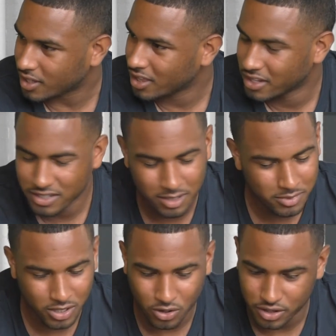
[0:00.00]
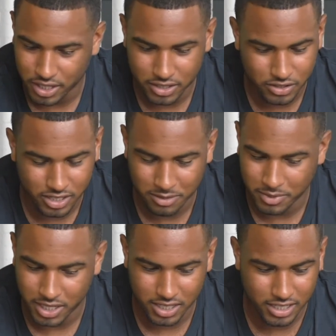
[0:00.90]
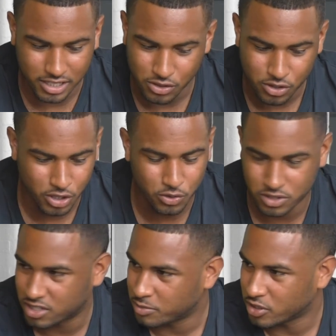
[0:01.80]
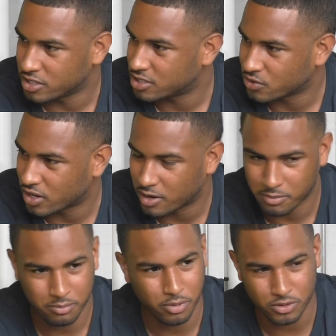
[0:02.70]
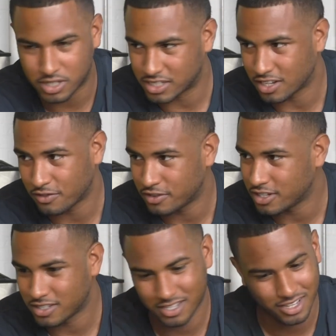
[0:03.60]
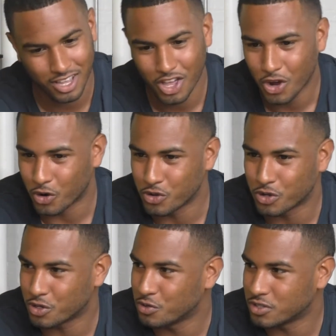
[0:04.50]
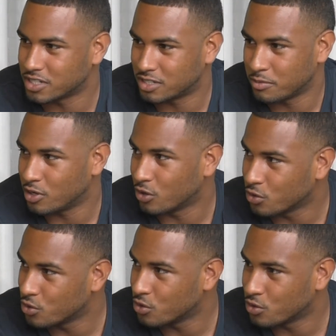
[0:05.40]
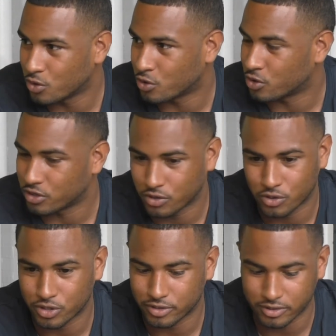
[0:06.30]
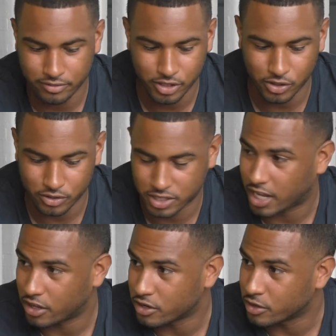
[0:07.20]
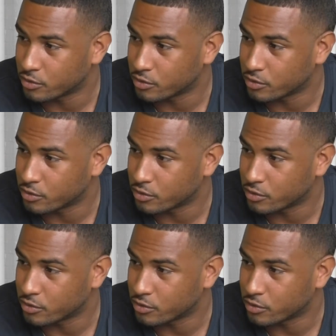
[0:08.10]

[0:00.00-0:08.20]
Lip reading: Man, and you could use this to be on Instagram posting selfies, or you could use it to be on Google or scholarly